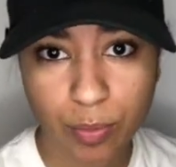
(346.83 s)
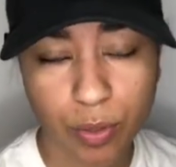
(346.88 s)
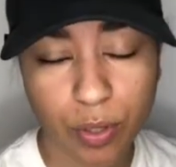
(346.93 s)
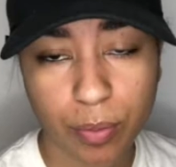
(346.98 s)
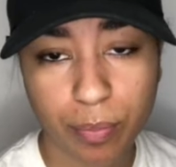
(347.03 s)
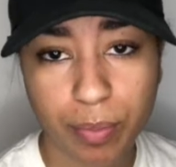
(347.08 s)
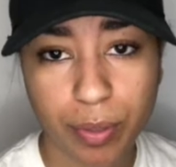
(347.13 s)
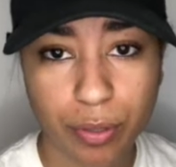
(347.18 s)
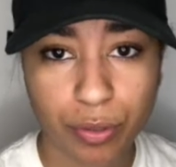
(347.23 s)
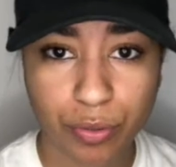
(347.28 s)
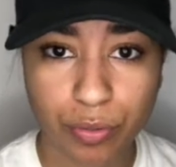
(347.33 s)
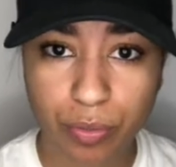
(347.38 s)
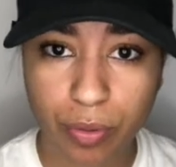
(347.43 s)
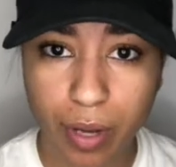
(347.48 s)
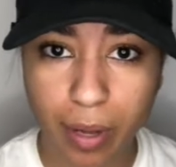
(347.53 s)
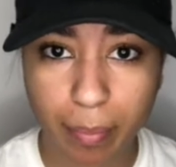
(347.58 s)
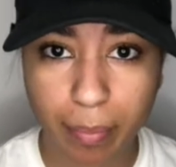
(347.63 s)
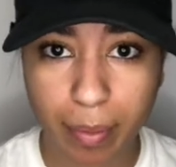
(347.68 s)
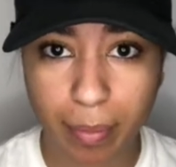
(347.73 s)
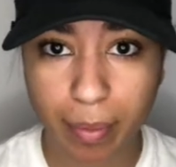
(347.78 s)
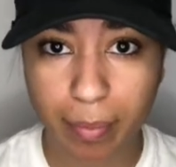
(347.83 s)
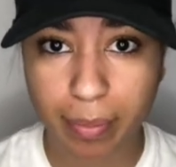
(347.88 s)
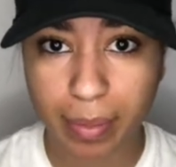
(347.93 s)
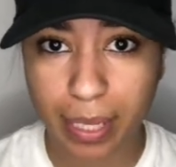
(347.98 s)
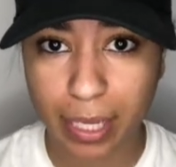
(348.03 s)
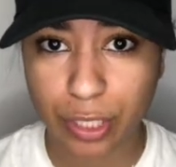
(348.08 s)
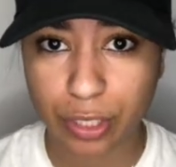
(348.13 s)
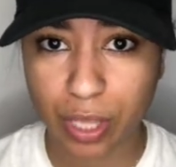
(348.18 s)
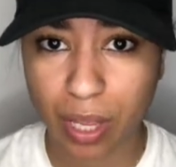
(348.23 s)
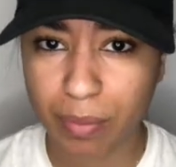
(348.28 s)
We can build you up, blah, blah,
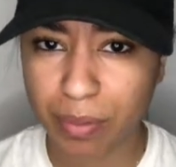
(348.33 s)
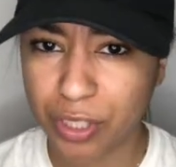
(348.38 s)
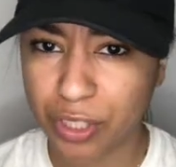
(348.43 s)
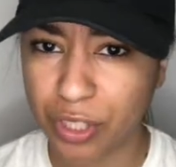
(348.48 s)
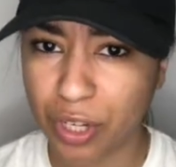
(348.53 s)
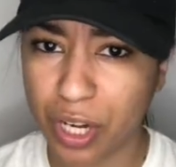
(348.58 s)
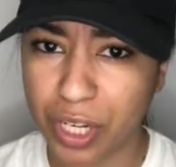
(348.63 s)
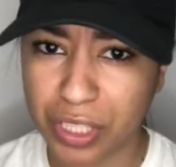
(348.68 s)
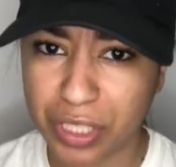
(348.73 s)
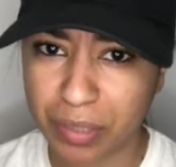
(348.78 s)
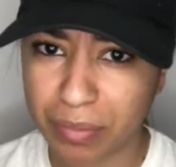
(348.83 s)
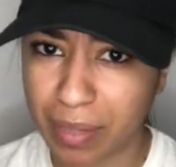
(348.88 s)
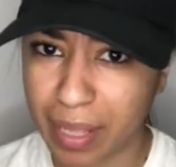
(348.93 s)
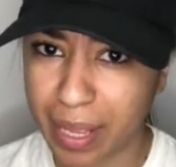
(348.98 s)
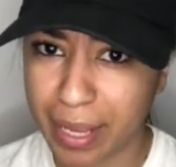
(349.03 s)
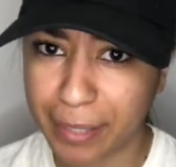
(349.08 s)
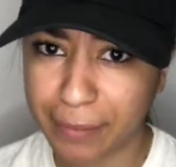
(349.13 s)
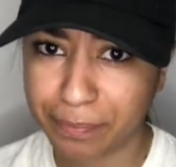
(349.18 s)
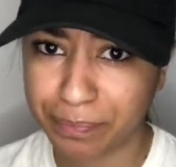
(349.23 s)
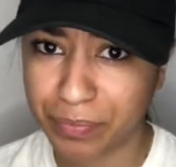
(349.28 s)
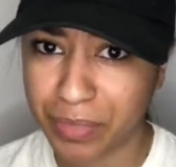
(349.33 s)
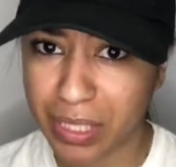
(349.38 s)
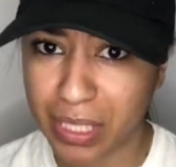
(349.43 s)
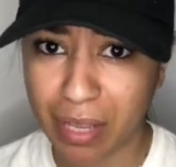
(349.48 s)
blah. So I was charging like